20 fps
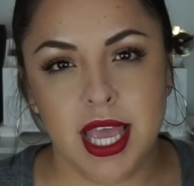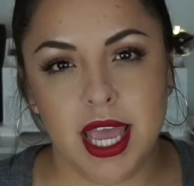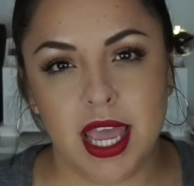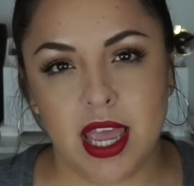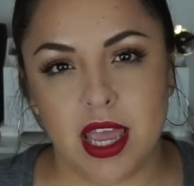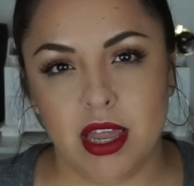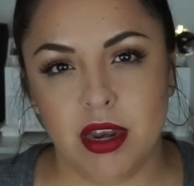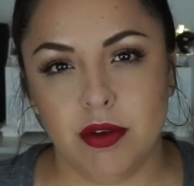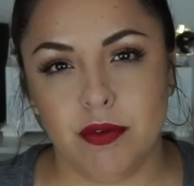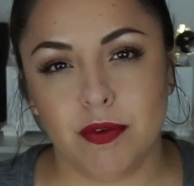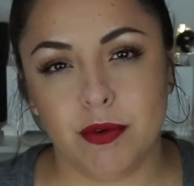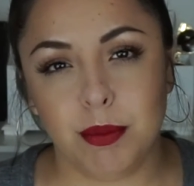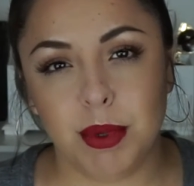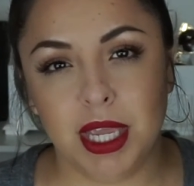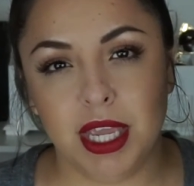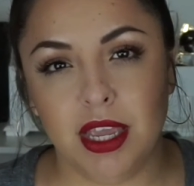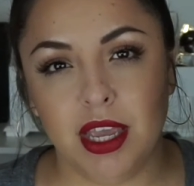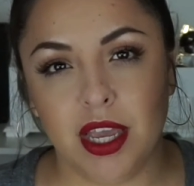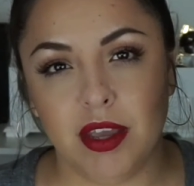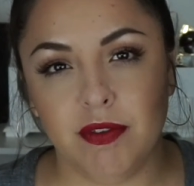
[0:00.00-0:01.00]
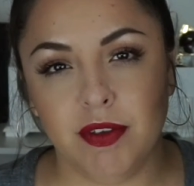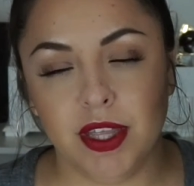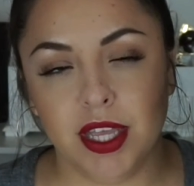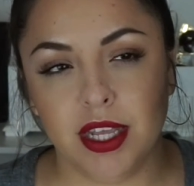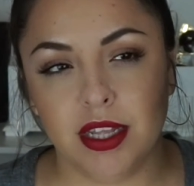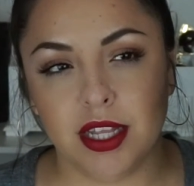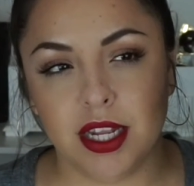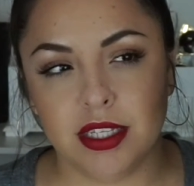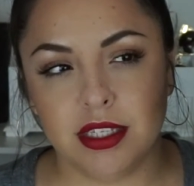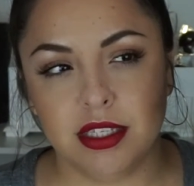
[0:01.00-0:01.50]
And for me, I feel
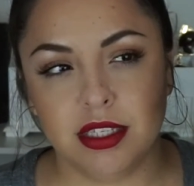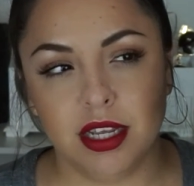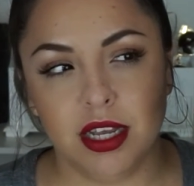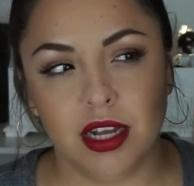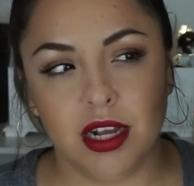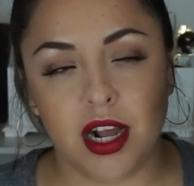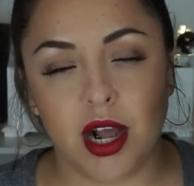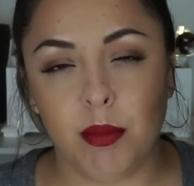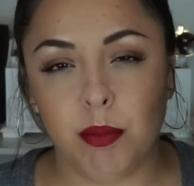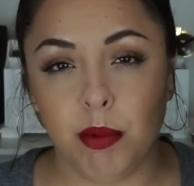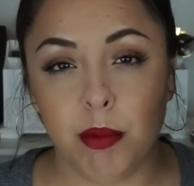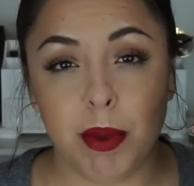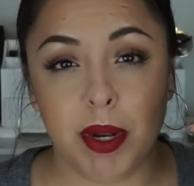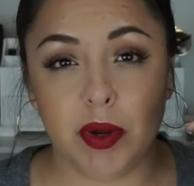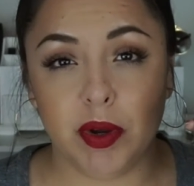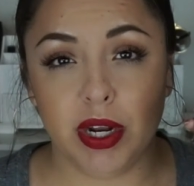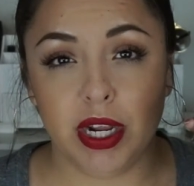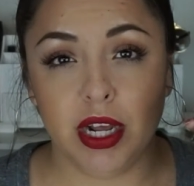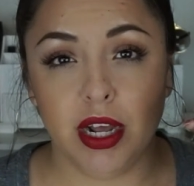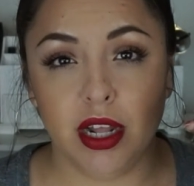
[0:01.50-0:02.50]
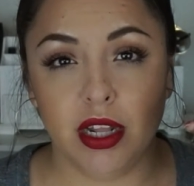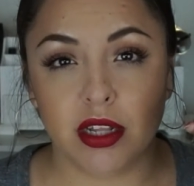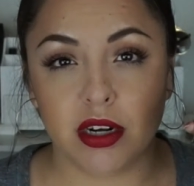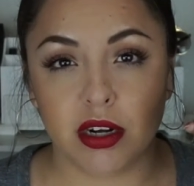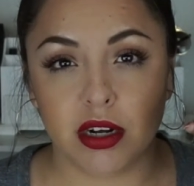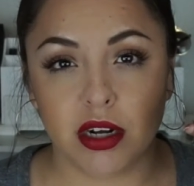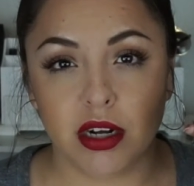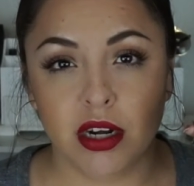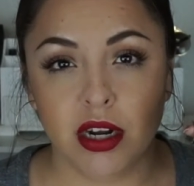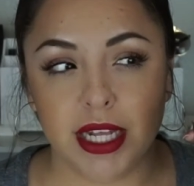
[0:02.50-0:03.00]
like that's a complementary
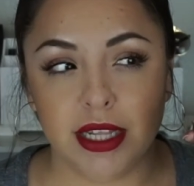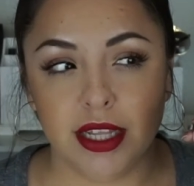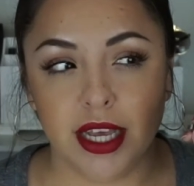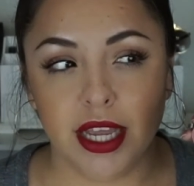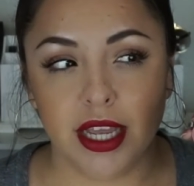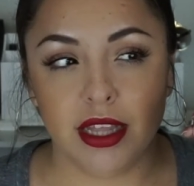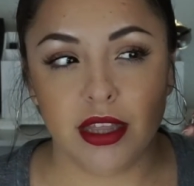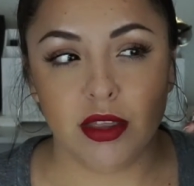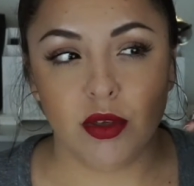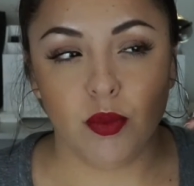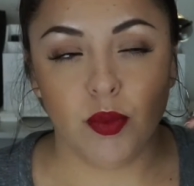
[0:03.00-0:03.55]
color. I like